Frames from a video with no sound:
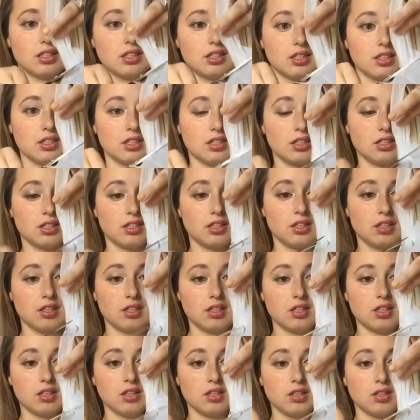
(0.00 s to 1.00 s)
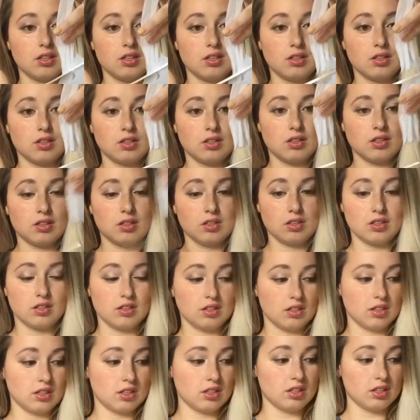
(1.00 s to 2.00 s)

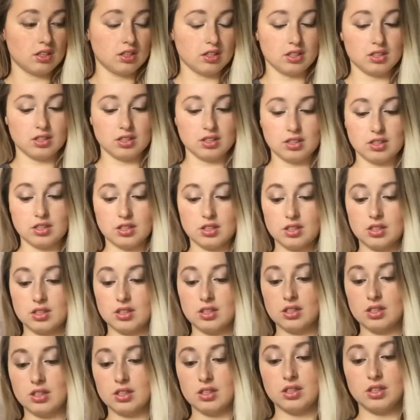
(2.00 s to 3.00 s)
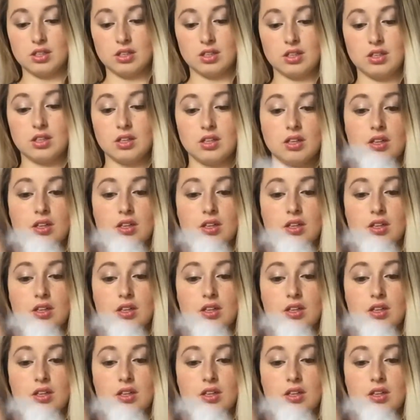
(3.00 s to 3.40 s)
Nothing is said.